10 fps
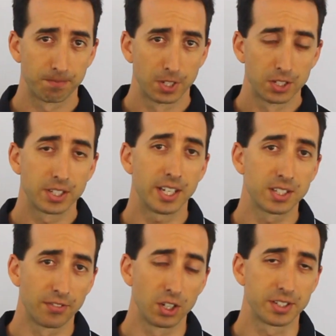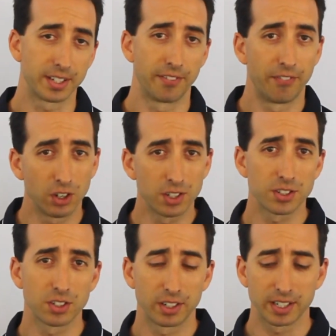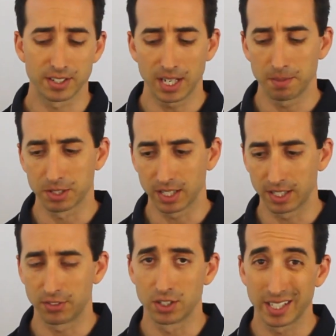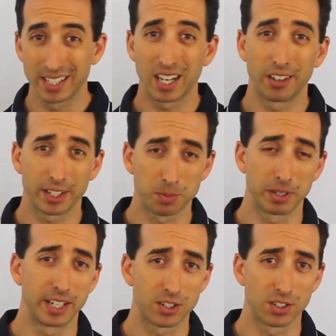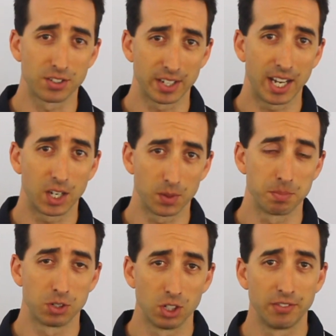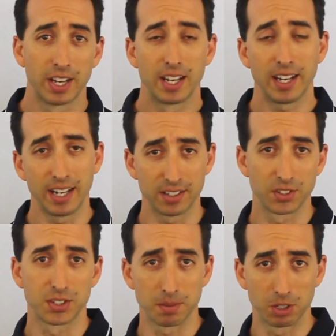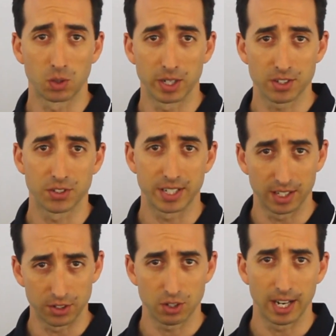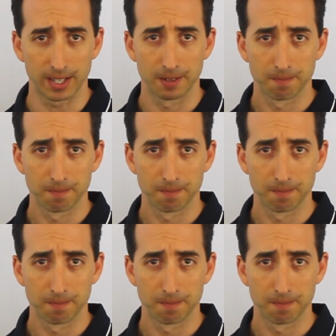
So that's the first thing. Focus on exams that give you detailed explanations on how to improve and answer similar questions down the track.